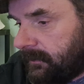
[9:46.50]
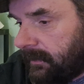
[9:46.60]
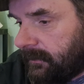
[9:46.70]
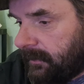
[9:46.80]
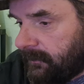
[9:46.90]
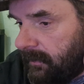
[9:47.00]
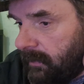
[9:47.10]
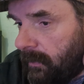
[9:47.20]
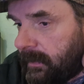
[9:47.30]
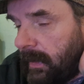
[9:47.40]
and there's a
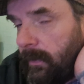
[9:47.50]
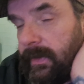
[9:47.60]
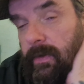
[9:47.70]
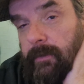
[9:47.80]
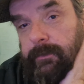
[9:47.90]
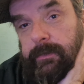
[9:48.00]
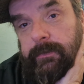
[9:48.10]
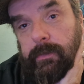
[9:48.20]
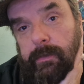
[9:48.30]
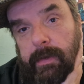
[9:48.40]
lot going on to
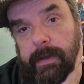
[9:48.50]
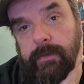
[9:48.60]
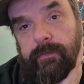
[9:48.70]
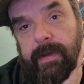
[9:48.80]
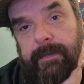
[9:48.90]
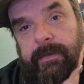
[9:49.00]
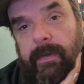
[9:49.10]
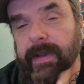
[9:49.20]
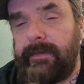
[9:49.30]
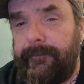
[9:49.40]
sort of like grip.
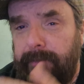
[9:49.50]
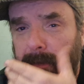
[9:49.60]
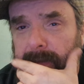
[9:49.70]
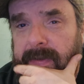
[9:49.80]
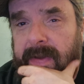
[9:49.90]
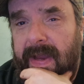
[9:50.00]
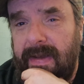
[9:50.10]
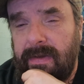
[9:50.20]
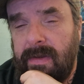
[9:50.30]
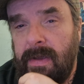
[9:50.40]
So it is a film that
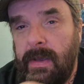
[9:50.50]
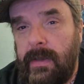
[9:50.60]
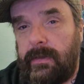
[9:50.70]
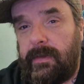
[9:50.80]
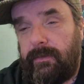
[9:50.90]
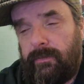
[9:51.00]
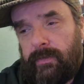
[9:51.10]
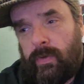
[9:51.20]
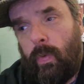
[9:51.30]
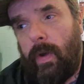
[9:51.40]
can
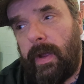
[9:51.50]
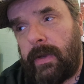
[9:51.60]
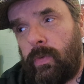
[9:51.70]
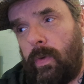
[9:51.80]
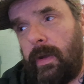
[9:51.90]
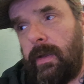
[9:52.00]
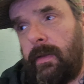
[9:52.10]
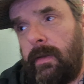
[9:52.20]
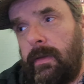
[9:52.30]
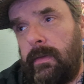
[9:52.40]
require quite
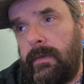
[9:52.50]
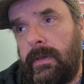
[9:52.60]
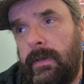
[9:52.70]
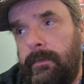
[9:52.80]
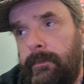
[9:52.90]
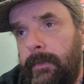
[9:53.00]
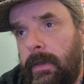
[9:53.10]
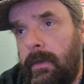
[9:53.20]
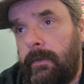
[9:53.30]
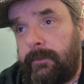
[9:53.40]
a, um,
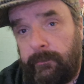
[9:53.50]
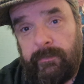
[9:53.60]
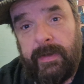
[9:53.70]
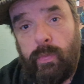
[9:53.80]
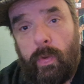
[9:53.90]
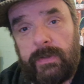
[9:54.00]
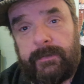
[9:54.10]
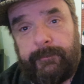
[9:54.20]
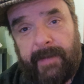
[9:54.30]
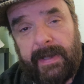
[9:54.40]
some
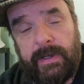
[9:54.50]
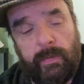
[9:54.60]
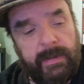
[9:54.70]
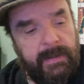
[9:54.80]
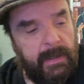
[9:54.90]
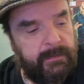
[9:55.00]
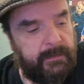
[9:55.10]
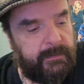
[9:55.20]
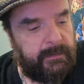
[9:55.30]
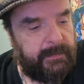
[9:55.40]
rewatch value in there
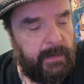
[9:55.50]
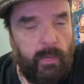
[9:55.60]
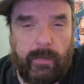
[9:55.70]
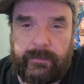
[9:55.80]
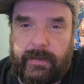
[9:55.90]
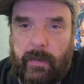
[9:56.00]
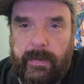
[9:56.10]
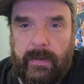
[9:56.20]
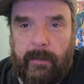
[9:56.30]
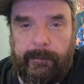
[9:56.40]
just to see what's
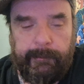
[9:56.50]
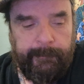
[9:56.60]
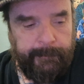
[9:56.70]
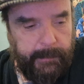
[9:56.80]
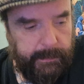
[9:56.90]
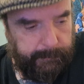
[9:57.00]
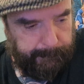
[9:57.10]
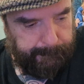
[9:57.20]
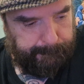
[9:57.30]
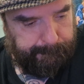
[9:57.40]
going on.
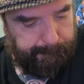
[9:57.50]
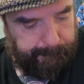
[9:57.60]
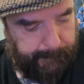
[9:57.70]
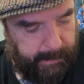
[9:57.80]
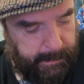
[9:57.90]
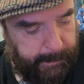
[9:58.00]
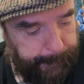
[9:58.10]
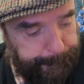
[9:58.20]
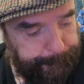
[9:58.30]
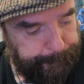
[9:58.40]

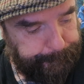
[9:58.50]
Um,